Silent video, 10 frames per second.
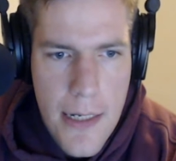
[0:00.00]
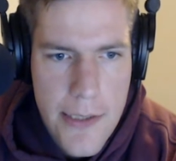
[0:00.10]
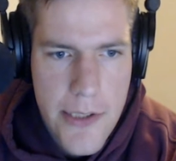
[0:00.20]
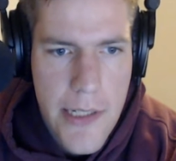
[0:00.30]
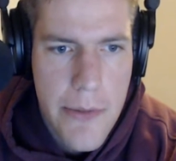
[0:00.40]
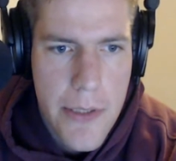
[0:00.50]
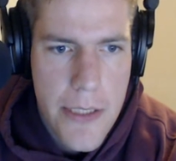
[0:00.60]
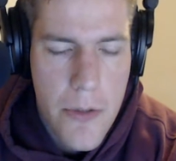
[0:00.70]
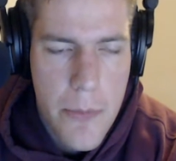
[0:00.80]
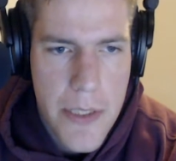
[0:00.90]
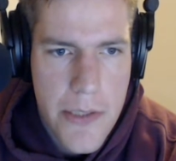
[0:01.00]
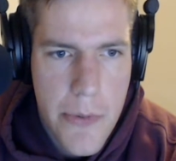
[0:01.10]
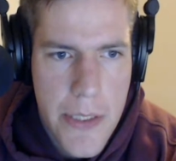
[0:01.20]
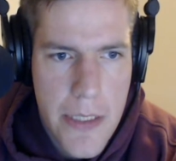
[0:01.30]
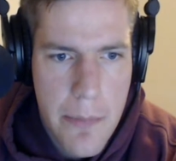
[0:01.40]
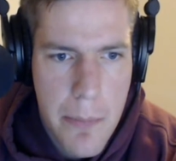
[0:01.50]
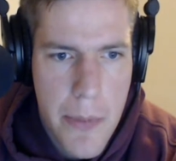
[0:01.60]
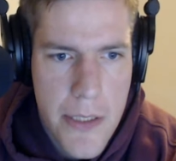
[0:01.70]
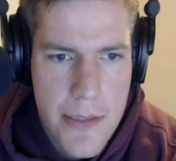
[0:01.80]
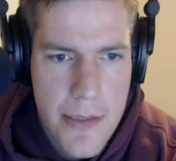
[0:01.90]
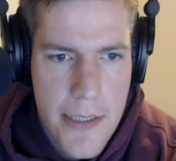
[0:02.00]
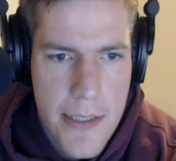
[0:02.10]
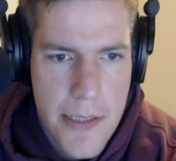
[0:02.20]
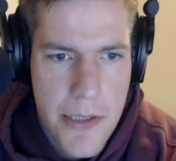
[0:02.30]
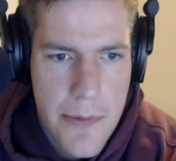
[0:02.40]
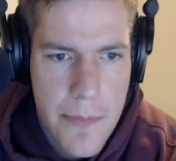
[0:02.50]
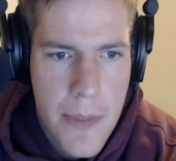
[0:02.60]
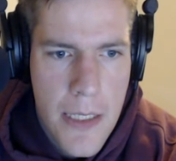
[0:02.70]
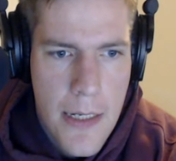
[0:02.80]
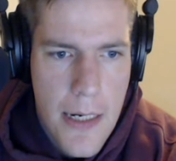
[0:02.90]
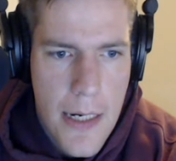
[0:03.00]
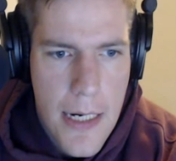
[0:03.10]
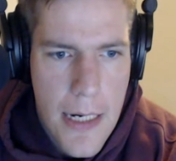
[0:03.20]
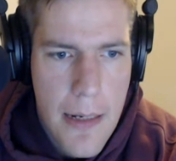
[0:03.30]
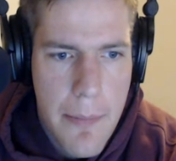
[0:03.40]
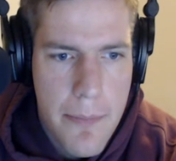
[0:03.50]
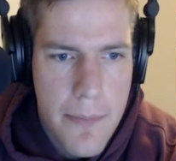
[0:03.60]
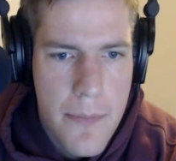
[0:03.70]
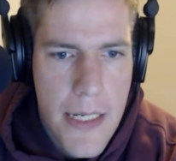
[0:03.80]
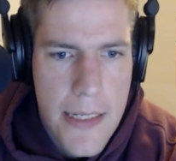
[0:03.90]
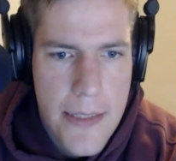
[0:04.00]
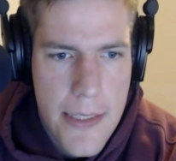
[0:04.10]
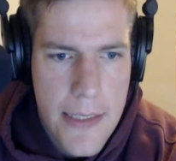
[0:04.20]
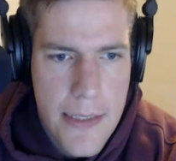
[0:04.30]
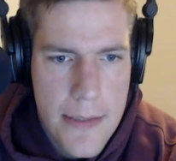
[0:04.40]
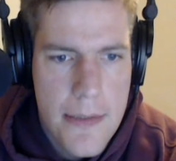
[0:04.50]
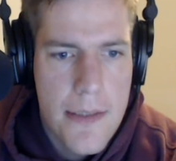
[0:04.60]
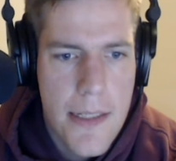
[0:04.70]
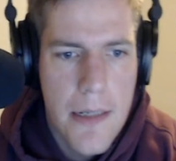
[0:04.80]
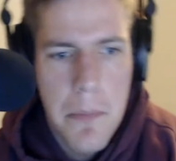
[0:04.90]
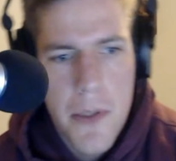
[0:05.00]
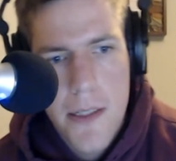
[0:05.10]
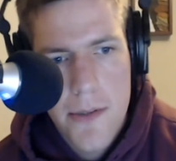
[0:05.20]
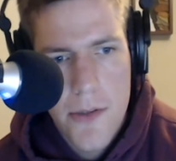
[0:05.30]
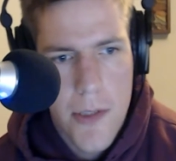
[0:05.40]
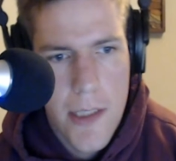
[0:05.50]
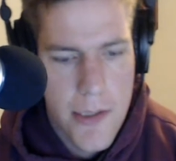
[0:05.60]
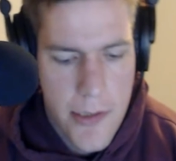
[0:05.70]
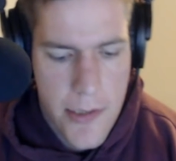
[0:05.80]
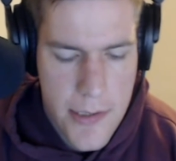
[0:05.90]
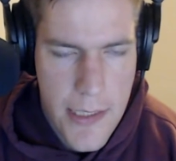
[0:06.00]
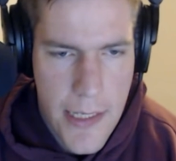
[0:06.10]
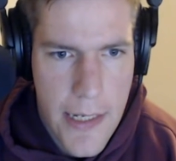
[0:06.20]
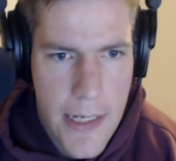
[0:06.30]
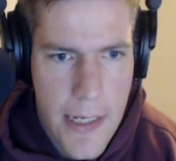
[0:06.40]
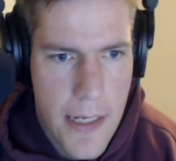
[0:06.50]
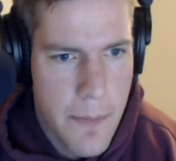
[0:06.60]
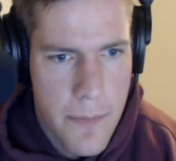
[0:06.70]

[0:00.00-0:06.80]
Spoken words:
generally you'll be doing a book citation and then cite a book. So let's just say